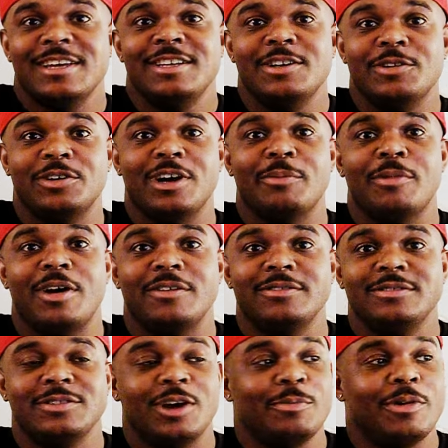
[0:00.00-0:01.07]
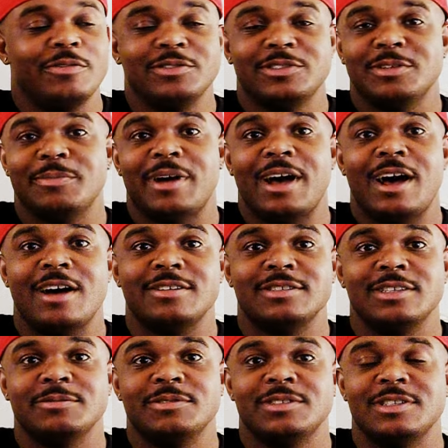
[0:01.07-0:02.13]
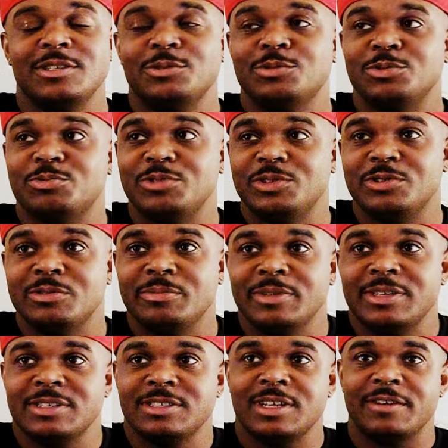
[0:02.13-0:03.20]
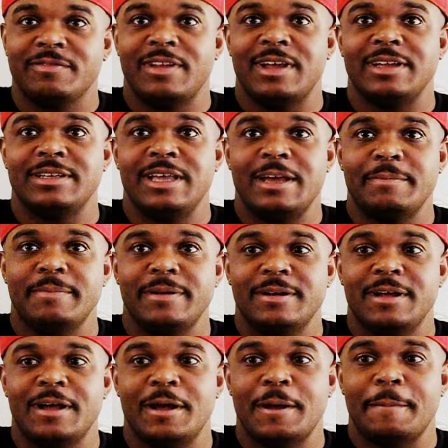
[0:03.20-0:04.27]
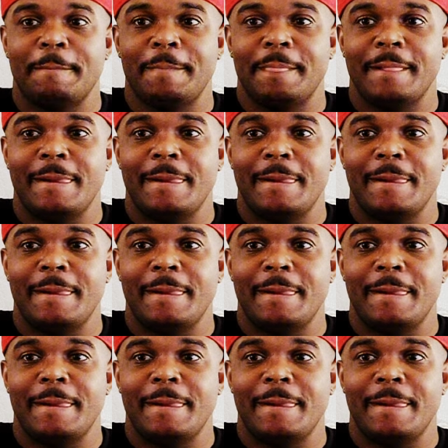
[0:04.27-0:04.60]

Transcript: you know, come off, come over to my house. They yeah. would see who was recruiting me and stuff like that. But uh,